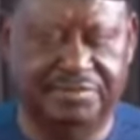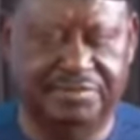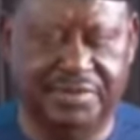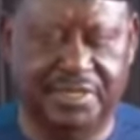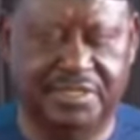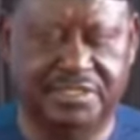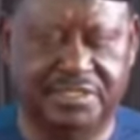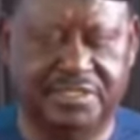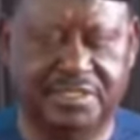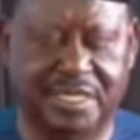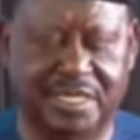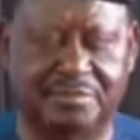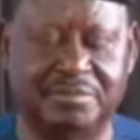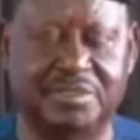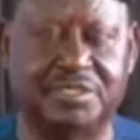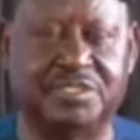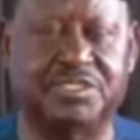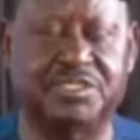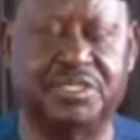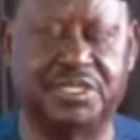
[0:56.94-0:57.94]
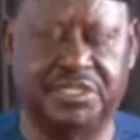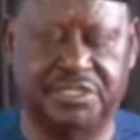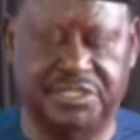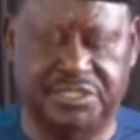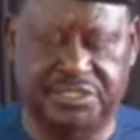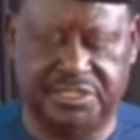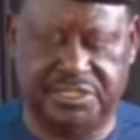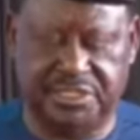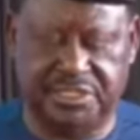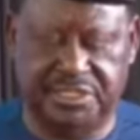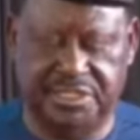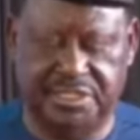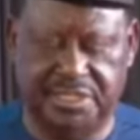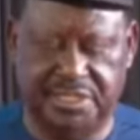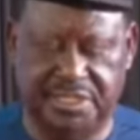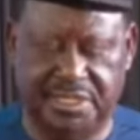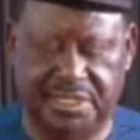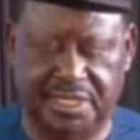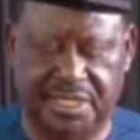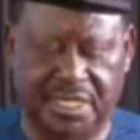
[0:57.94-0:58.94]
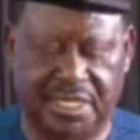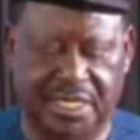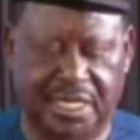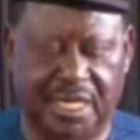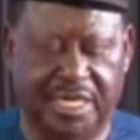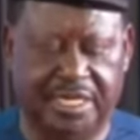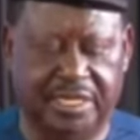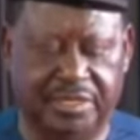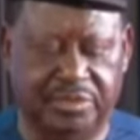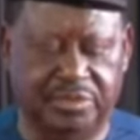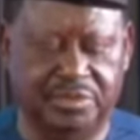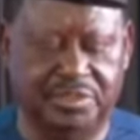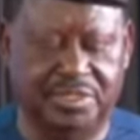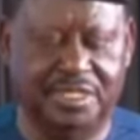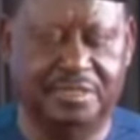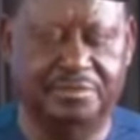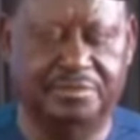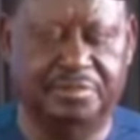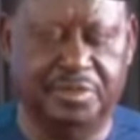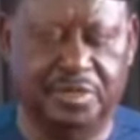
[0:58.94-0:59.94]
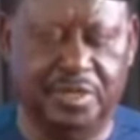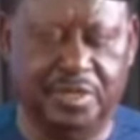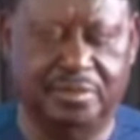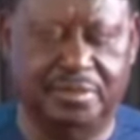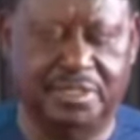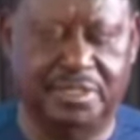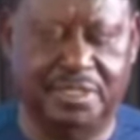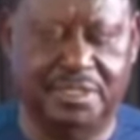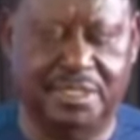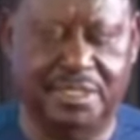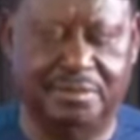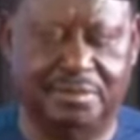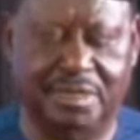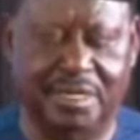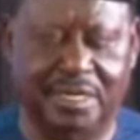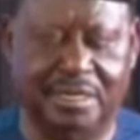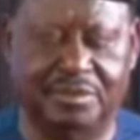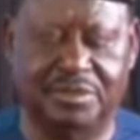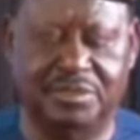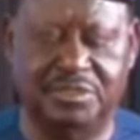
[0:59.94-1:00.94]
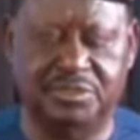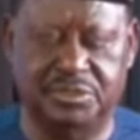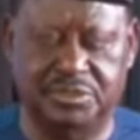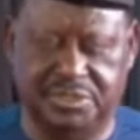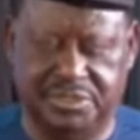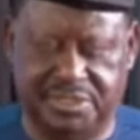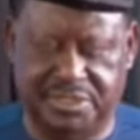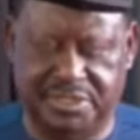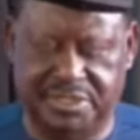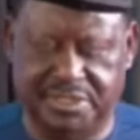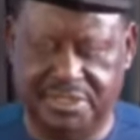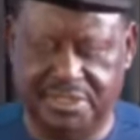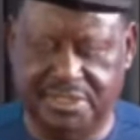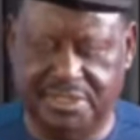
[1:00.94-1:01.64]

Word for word: past climate change, acute unemployment among our youths,